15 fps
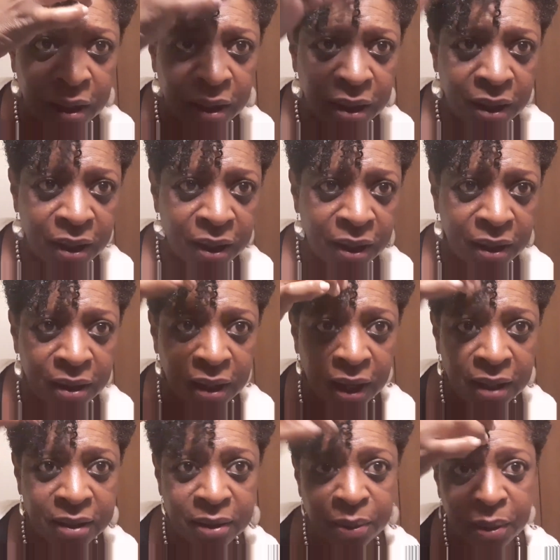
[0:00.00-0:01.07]
And
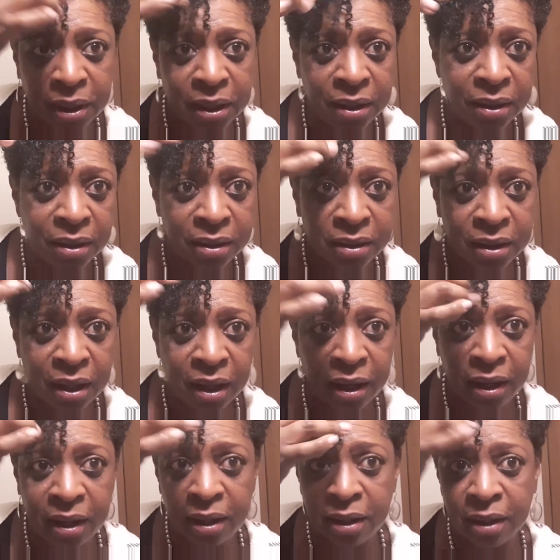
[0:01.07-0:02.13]
that's what it looks
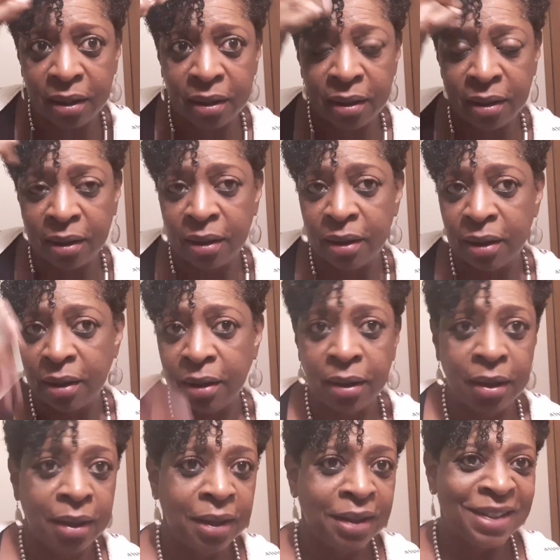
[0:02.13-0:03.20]
like.
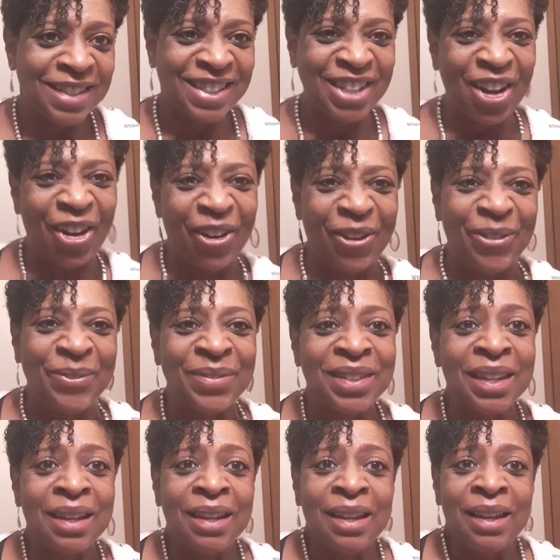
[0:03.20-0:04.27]
So,
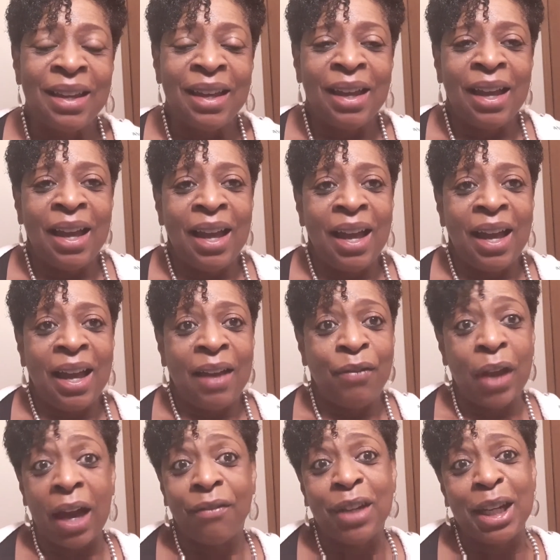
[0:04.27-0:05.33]
if
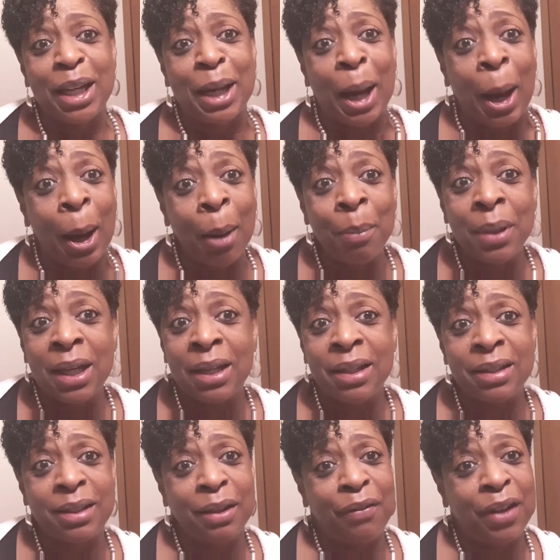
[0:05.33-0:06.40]
you have any
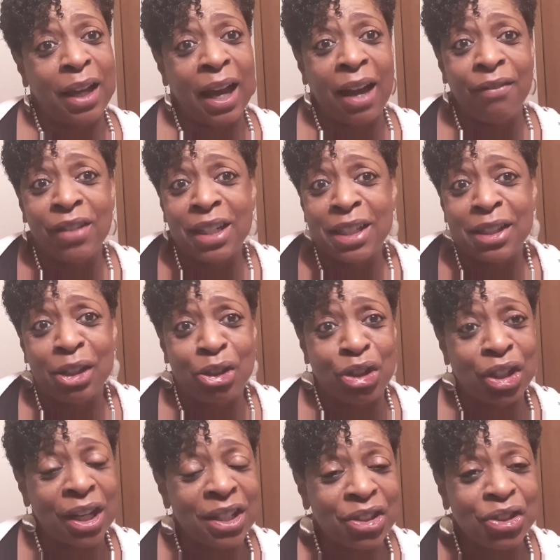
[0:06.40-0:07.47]
comments, if you have any
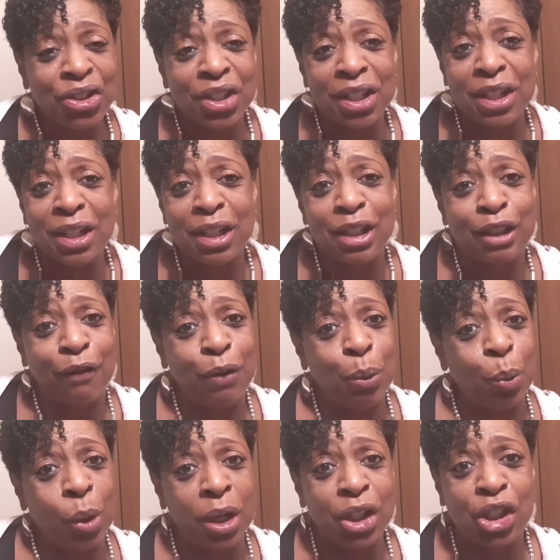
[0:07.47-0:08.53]
suggestions, if you
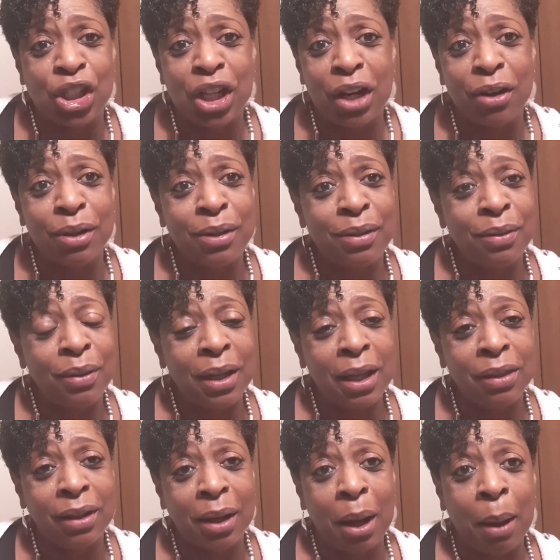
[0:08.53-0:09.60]
want to share
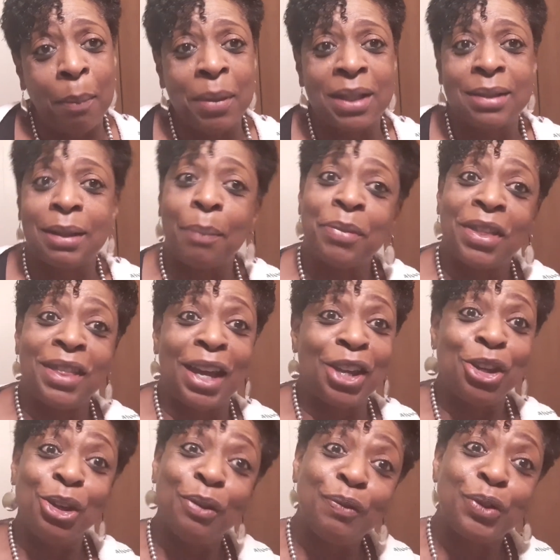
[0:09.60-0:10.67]
in the comments something that
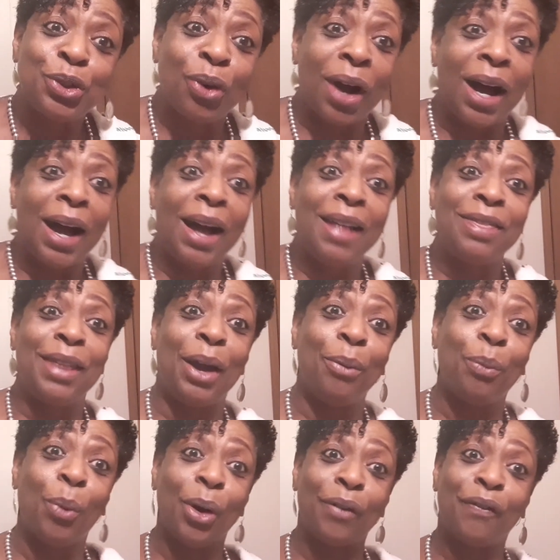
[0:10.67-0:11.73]
you've tried
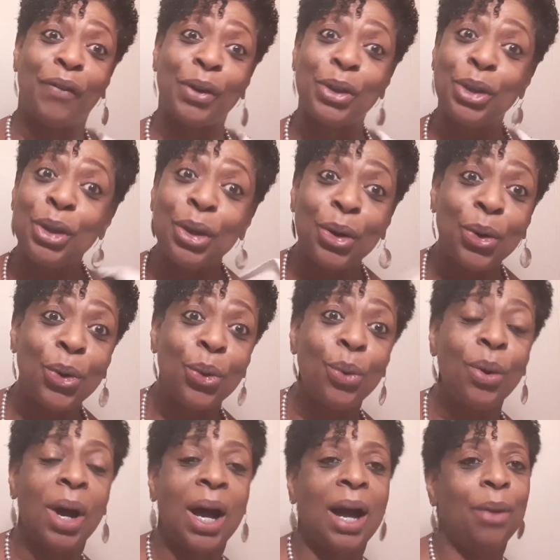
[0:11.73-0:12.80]
that worked for
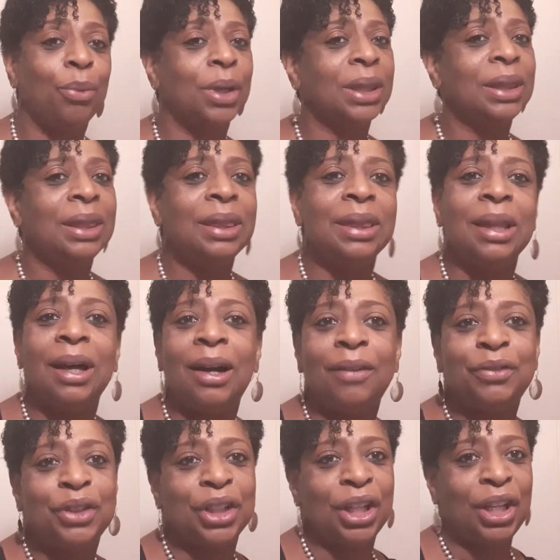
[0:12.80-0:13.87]
you, I would
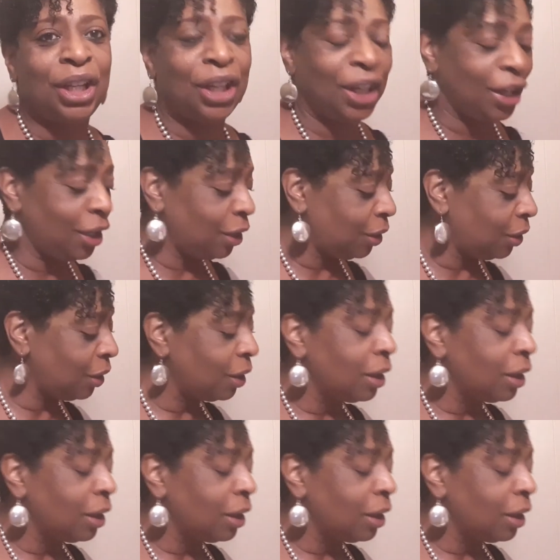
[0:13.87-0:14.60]
love to hear